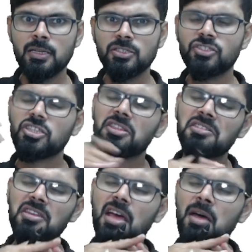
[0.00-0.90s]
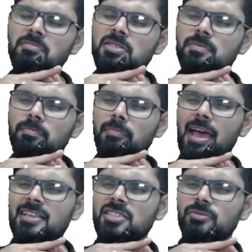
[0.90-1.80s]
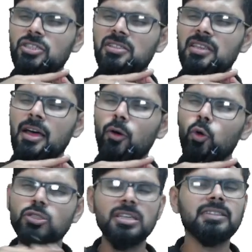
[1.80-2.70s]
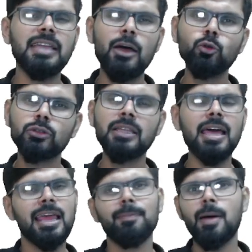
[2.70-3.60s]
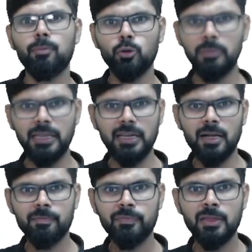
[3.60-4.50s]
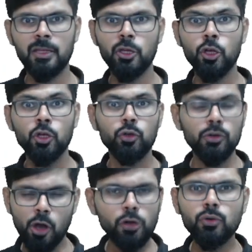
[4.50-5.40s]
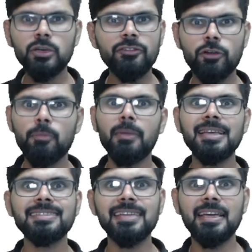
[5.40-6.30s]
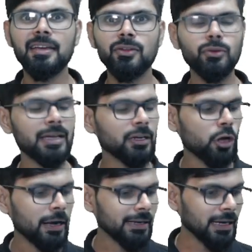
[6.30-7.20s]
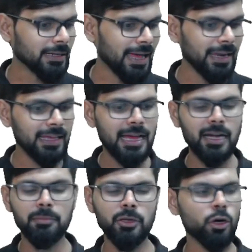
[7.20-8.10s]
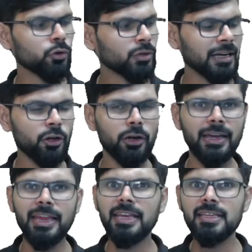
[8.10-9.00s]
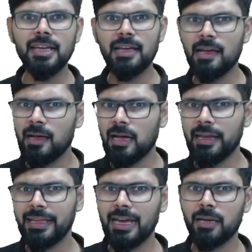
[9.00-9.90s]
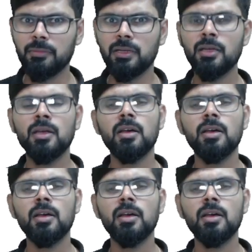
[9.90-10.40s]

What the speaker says: Jitna max, jitna ho sakta hai, utna help aapko milega. You, not only from my side, you can contact Unacademy or you can contact any Unacademy